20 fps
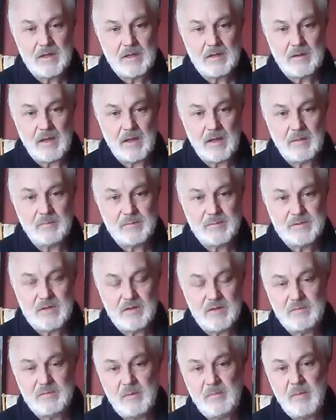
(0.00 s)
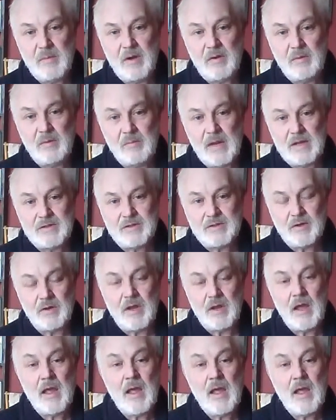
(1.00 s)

is named to be Miriam later on.